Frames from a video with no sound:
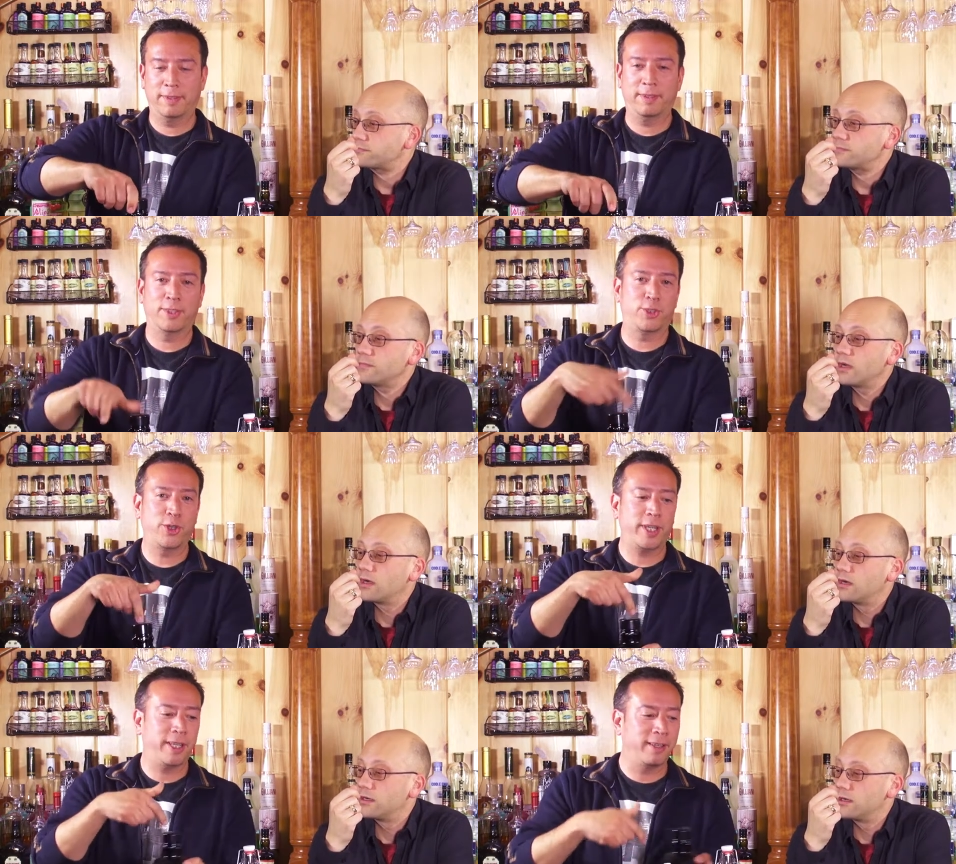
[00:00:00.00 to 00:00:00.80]
Speaker 1: it's
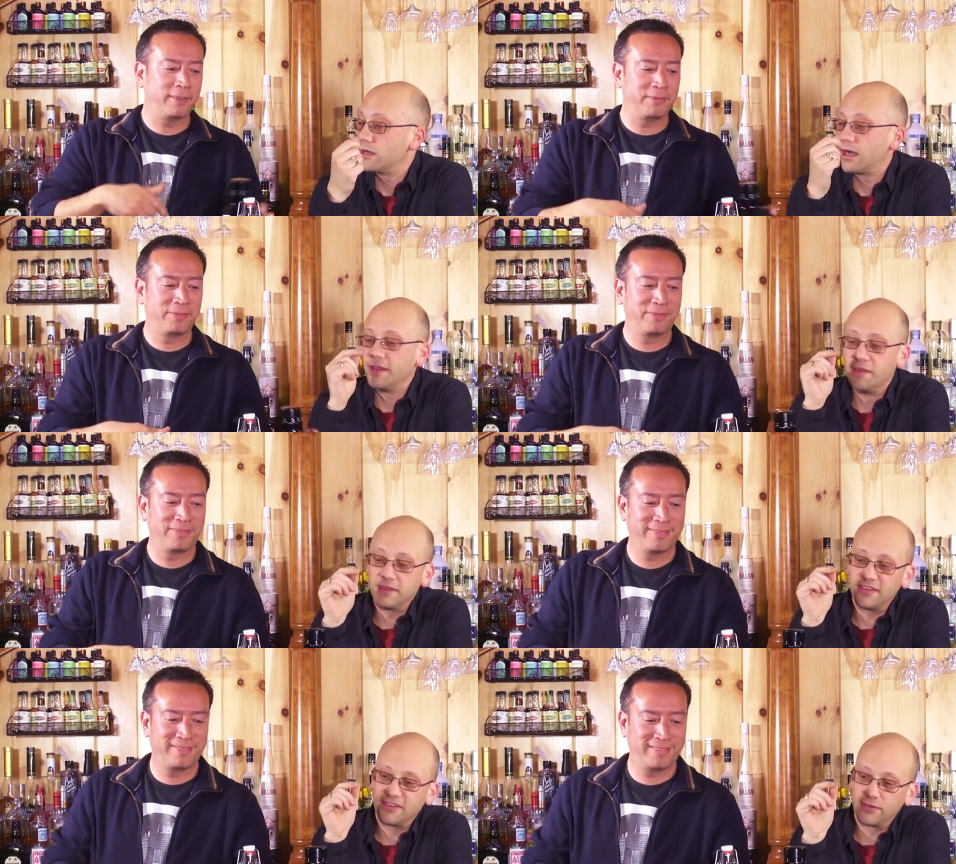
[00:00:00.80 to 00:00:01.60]
tricky.
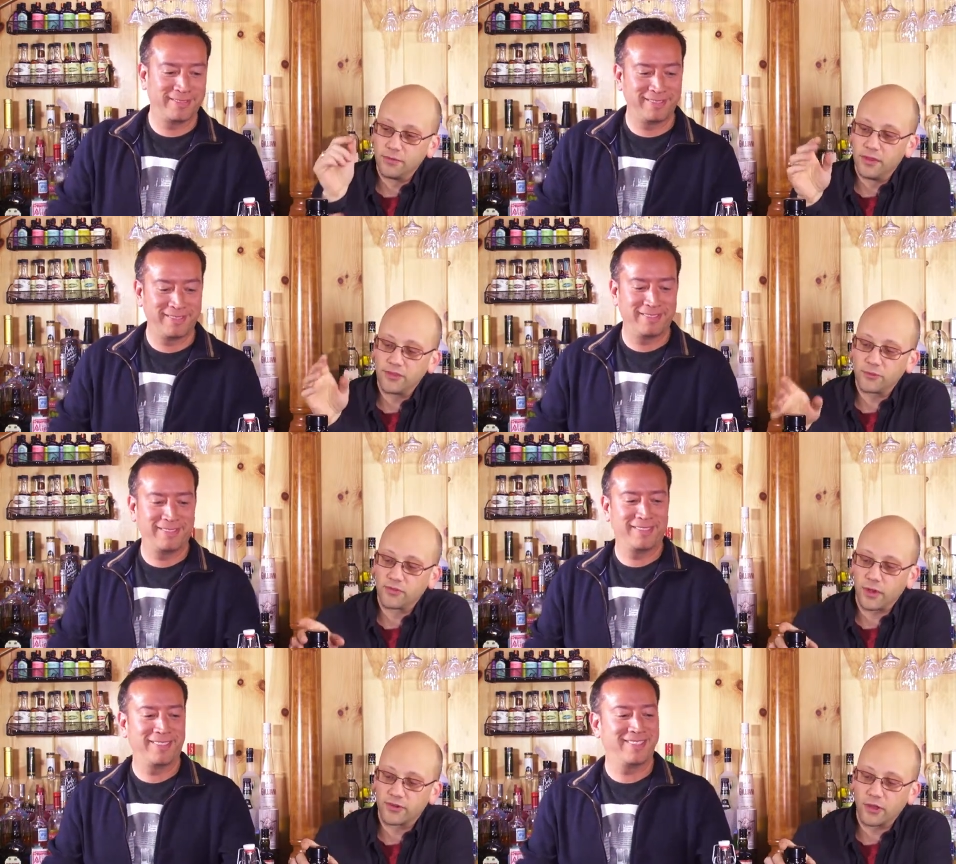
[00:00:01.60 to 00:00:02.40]
This is this
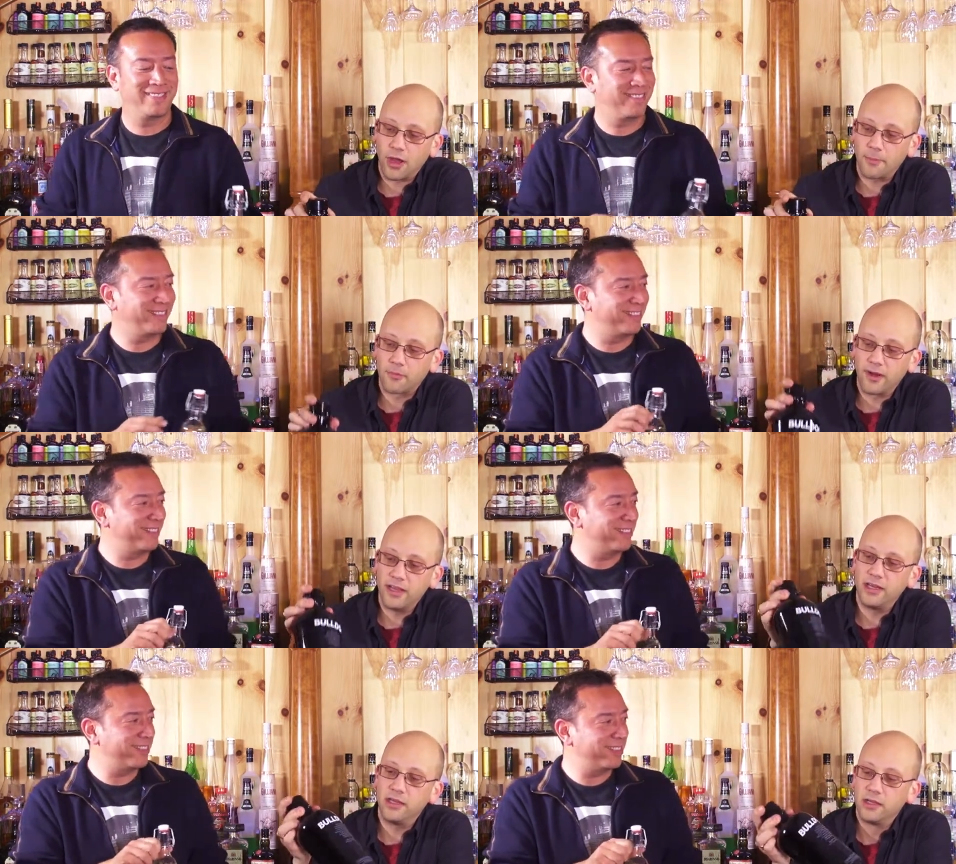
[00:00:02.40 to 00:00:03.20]
was our top
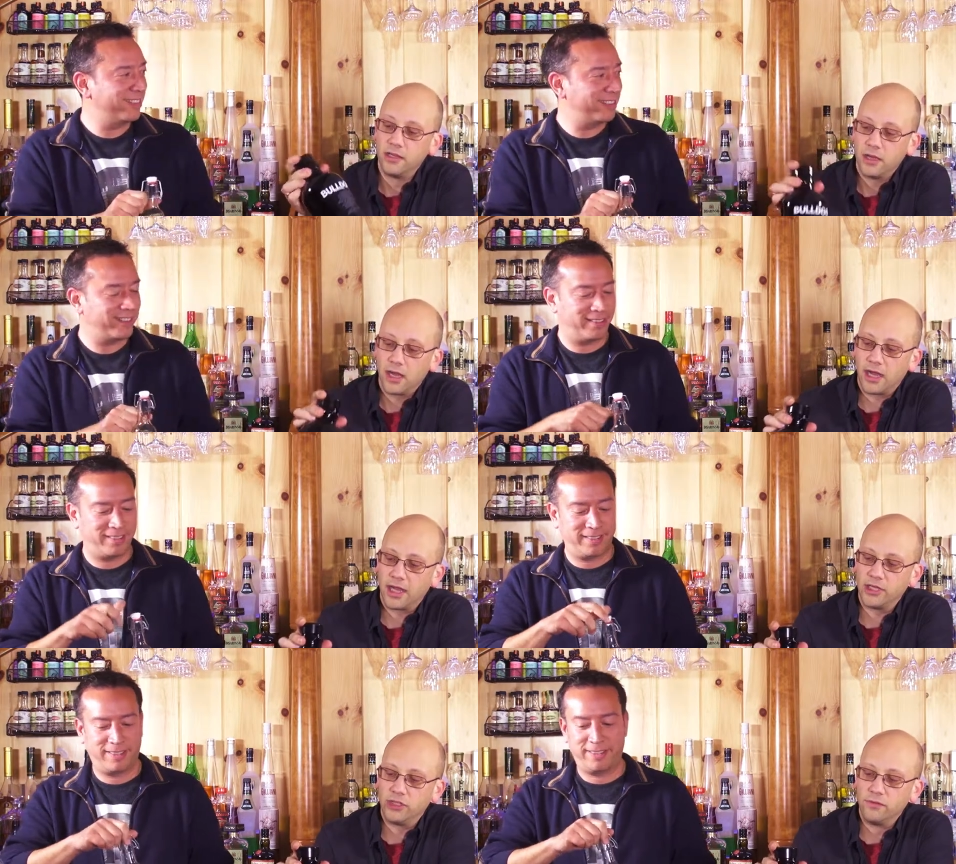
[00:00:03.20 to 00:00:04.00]
rated
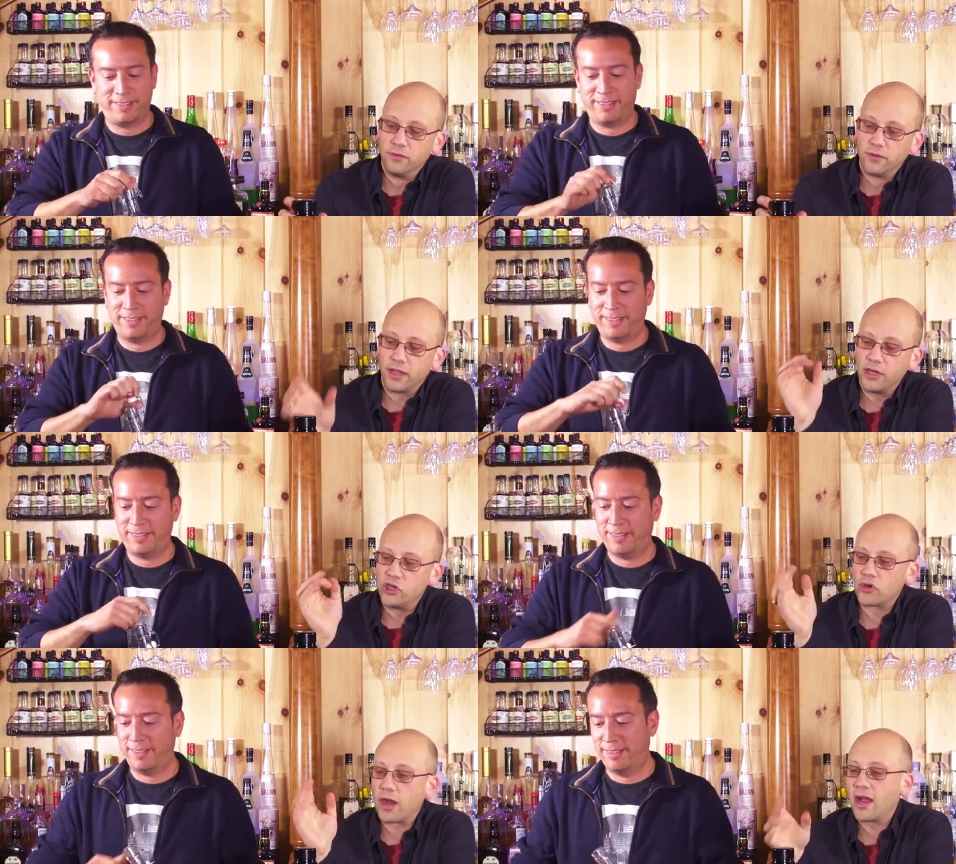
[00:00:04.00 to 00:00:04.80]
uh, London
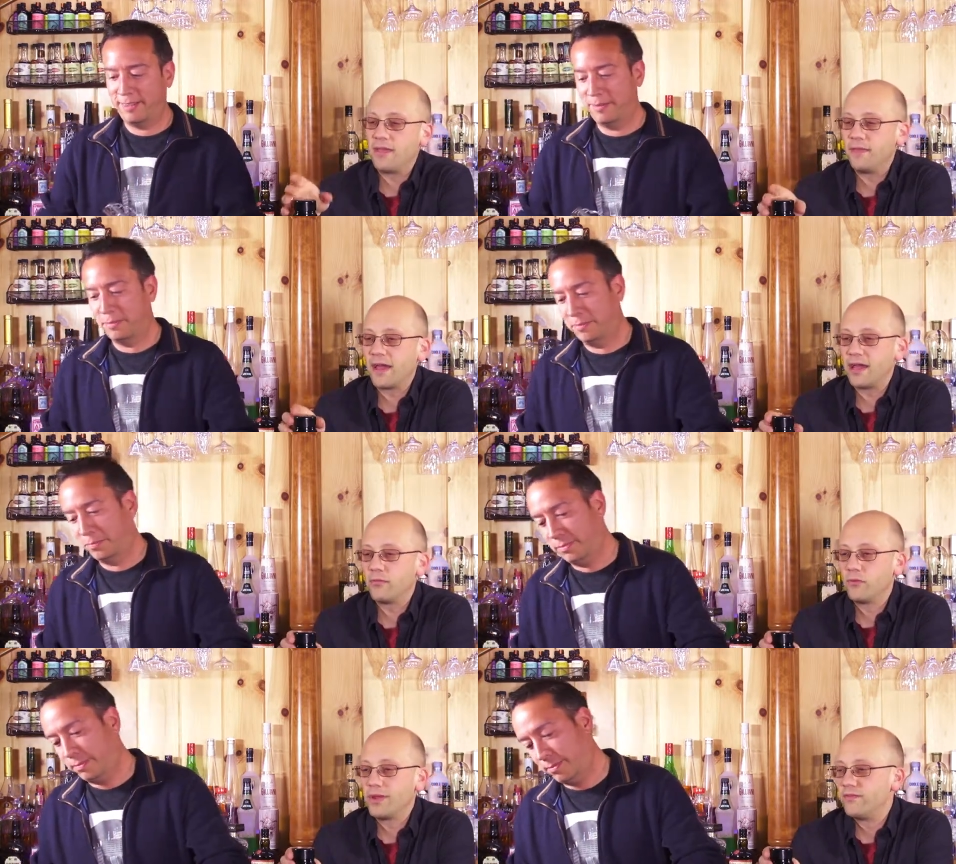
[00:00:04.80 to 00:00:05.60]
Dry
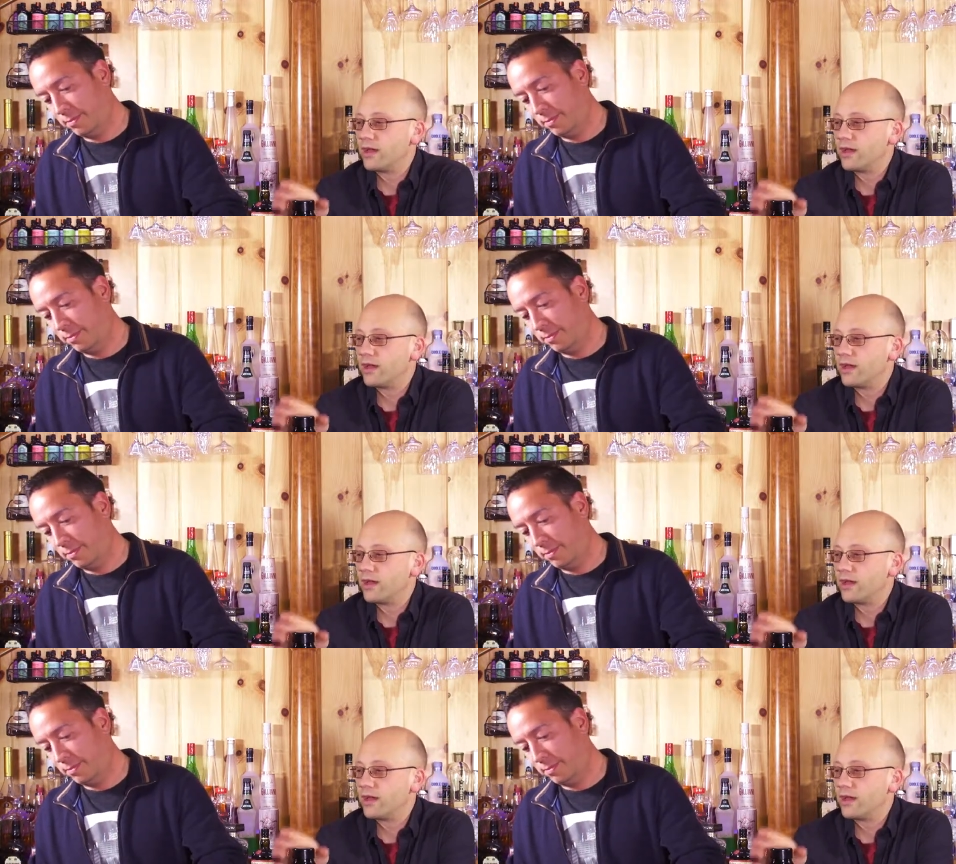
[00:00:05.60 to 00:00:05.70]
that we've